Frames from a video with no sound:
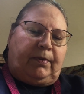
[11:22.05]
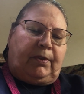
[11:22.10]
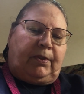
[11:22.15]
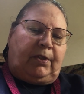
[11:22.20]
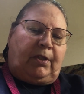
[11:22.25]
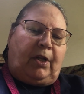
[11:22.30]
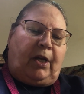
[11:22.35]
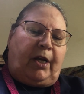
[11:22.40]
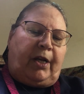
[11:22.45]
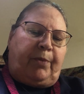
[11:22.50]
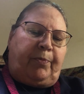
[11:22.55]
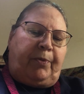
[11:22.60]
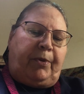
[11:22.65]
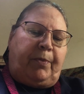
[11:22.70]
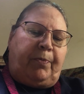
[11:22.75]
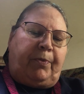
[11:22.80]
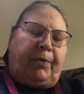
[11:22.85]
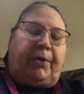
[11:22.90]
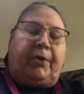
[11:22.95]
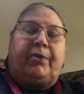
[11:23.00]
a lot of
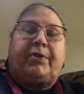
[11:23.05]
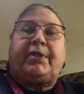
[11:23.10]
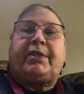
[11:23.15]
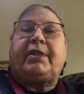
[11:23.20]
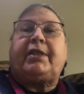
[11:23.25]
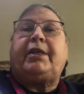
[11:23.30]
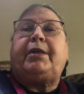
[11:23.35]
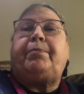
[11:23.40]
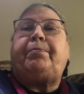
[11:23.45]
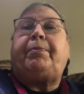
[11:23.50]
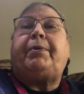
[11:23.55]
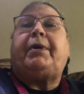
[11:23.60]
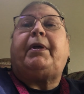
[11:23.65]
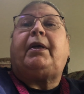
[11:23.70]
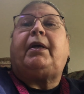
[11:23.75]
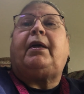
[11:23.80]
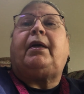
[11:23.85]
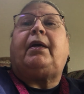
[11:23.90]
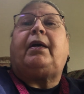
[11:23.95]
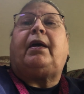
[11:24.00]
people are
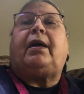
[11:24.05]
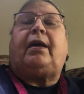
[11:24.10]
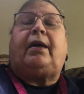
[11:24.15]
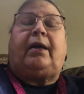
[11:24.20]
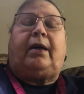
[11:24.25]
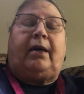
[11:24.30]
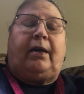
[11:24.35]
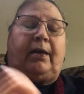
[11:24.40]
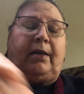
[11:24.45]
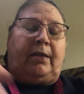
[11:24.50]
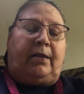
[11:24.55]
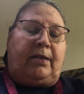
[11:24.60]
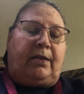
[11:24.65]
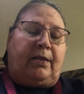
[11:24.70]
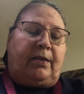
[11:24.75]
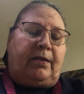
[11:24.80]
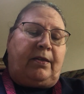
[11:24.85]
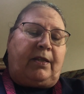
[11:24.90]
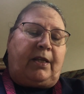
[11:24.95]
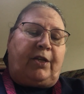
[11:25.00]
sleepy
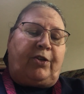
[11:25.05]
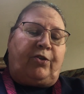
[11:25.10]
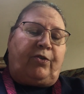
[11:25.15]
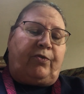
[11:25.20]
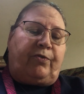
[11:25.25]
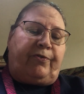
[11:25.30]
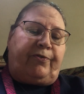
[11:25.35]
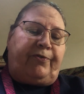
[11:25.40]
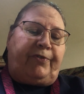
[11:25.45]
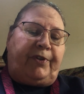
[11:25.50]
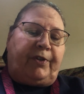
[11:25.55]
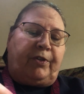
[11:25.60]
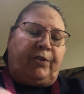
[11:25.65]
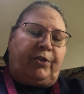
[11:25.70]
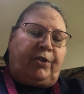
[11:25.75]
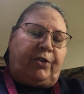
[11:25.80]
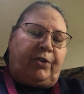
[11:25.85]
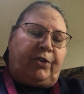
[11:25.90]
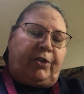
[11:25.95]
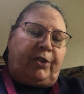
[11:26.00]
and they don't feel
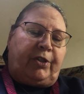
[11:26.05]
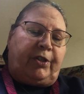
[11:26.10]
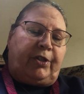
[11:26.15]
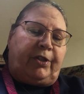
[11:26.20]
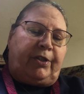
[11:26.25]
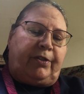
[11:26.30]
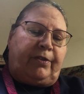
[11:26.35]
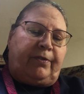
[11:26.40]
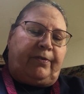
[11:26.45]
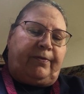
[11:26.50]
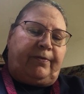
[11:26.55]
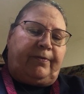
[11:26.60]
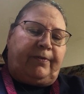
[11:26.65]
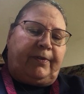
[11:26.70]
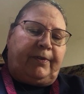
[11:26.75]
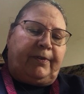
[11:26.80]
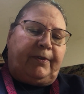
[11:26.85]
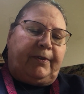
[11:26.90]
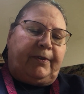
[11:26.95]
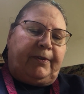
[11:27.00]
good and
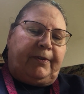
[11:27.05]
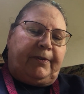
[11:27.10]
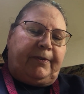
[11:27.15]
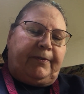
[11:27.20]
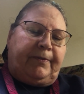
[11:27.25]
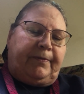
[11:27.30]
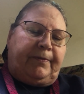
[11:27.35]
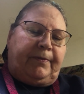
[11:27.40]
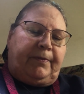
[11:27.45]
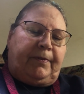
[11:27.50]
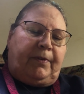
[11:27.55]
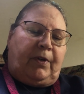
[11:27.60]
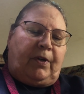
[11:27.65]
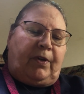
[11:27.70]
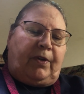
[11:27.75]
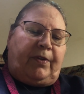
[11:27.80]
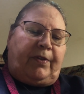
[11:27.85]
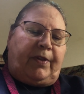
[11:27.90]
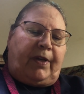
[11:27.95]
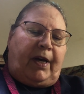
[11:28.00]

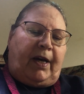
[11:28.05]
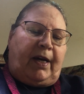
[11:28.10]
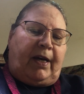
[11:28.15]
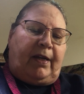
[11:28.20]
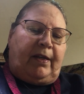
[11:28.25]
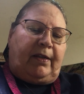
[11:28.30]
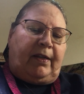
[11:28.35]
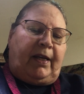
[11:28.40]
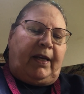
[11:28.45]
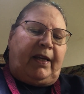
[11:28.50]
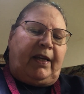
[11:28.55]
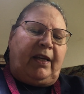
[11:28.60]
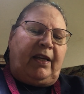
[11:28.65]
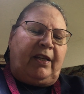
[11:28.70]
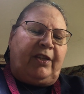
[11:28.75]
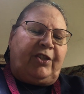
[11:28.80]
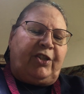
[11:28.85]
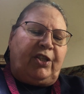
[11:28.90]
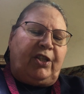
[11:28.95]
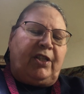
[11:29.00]
all that. Like
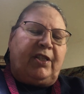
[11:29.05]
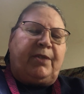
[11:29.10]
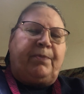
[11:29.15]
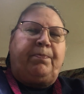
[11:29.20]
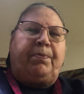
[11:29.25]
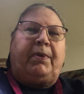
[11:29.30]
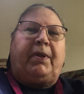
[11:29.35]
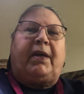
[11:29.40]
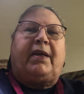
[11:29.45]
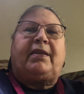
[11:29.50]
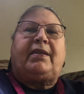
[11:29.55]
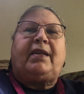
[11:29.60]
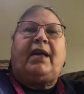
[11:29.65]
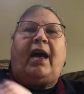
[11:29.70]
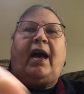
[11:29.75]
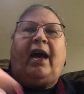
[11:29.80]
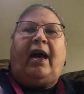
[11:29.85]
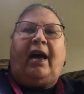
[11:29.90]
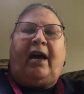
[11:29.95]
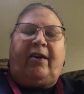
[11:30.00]
it just plays
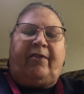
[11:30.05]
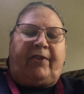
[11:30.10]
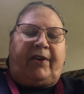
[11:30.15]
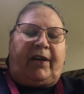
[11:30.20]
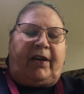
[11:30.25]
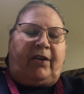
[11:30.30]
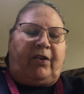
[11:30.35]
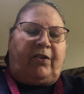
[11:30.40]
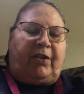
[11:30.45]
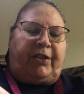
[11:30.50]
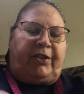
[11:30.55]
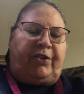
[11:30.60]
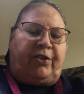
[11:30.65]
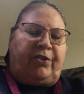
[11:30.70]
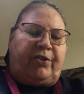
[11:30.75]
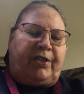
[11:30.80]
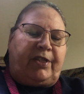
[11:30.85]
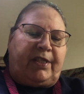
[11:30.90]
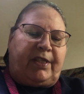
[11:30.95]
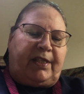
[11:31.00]
havoc on
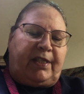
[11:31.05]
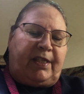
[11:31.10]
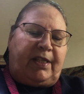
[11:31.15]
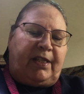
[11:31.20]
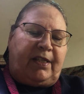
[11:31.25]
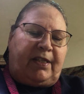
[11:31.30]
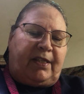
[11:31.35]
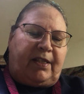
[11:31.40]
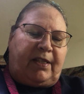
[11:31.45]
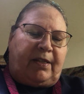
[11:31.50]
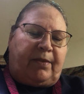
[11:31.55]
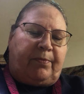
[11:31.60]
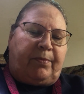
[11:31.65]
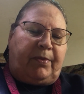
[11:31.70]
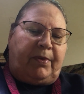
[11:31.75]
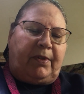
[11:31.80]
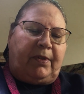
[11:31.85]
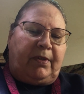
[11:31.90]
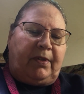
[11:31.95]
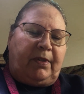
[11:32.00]
your system.
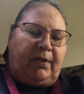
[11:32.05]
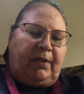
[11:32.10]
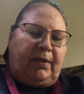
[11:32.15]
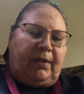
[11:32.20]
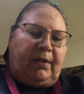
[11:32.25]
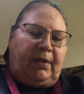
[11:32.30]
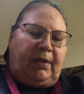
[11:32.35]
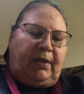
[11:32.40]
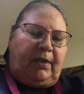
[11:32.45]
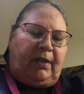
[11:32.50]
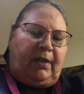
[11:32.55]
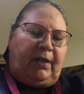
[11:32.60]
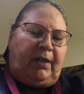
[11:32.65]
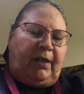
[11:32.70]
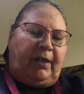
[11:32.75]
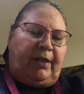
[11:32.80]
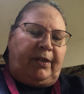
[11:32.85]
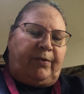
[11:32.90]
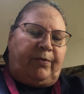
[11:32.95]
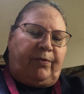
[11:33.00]

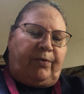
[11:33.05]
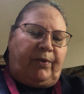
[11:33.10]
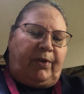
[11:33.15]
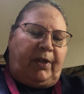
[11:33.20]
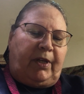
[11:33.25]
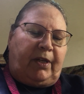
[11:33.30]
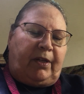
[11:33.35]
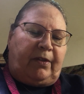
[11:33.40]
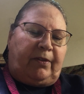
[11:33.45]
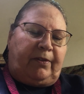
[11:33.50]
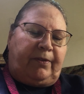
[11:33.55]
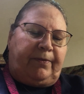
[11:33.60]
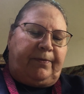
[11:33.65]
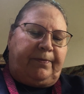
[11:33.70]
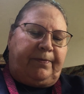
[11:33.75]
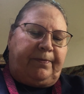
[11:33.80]
Unreal.